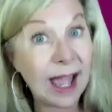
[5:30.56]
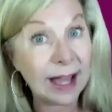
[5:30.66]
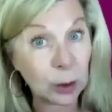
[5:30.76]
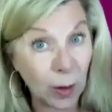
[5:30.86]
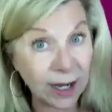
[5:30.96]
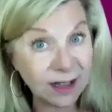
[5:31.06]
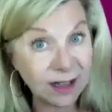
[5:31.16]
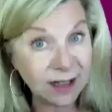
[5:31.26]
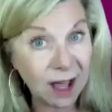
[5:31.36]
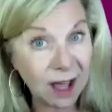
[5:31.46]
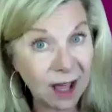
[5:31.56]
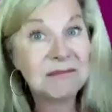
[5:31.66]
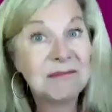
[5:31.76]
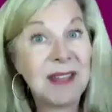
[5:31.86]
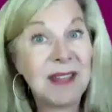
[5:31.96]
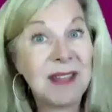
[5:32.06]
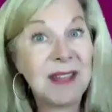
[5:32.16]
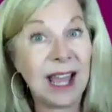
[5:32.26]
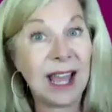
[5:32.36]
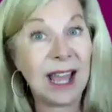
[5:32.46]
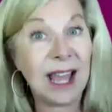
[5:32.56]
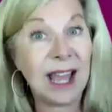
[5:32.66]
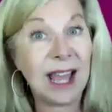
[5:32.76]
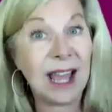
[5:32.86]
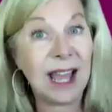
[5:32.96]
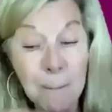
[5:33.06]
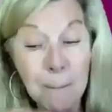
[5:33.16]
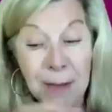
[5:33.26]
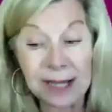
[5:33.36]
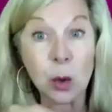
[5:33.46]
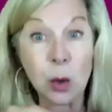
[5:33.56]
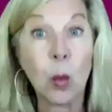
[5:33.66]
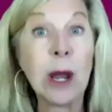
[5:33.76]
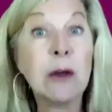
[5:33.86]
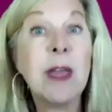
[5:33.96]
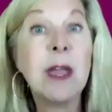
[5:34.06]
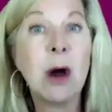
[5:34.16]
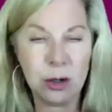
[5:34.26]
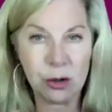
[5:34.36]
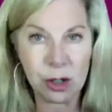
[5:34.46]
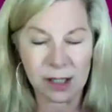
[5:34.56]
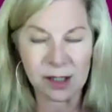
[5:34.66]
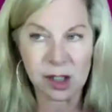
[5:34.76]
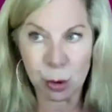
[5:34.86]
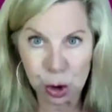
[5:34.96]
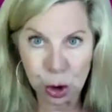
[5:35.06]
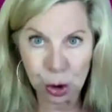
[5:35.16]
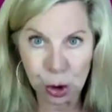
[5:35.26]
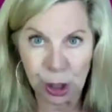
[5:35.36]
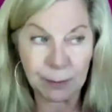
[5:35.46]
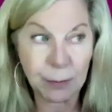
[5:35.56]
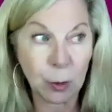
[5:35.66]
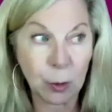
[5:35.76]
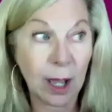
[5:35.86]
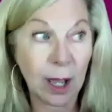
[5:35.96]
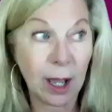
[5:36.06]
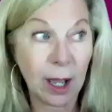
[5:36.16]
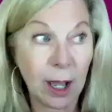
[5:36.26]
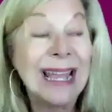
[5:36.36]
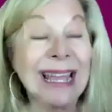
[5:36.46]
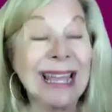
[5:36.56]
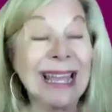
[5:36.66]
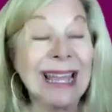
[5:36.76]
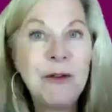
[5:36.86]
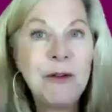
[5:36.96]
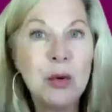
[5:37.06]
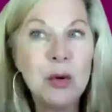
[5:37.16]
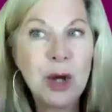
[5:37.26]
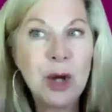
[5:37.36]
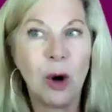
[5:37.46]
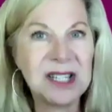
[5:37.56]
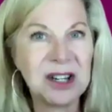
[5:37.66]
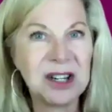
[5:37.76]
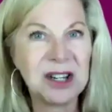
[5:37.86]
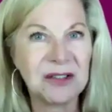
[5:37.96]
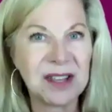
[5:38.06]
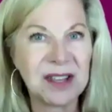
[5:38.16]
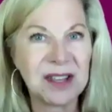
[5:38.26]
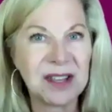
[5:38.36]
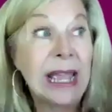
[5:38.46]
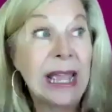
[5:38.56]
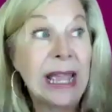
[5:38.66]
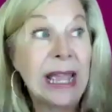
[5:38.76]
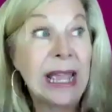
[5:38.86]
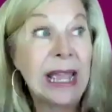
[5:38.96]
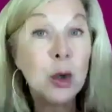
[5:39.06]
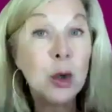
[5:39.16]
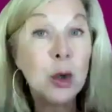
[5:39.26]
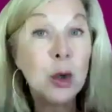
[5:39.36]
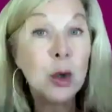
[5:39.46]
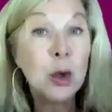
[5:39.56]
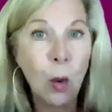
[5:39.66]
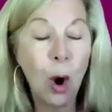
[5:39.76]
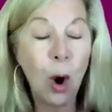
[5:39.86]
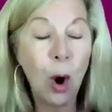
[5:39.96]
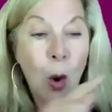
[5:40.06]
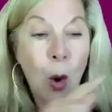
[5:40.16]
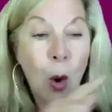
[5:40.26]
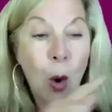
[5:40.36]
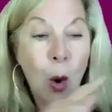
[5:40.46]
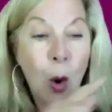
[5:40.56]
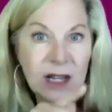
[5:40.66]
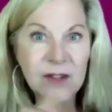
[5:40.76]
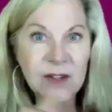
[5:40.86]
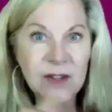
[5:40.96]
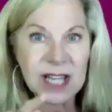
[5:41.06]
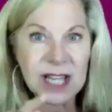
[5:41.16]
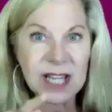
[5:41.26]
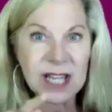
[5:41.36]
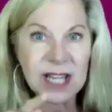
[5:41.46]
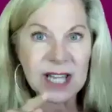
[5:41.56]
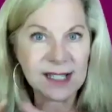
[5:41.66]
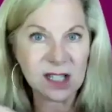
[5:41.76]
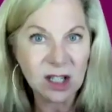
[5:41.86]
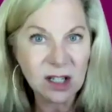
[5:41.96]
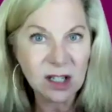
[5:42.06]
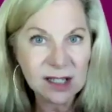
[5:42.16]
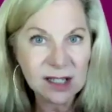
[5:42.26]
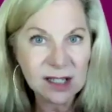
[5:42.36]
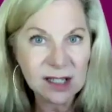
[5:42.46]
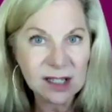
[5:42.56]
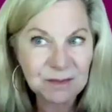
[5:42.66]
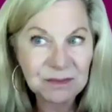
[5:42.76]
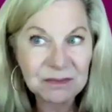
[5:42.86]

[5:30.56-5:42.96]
at the right level, at the right time, based on where they are in your customer journey. Okay. If you know, please hear this. If you know what that invitation process looks like,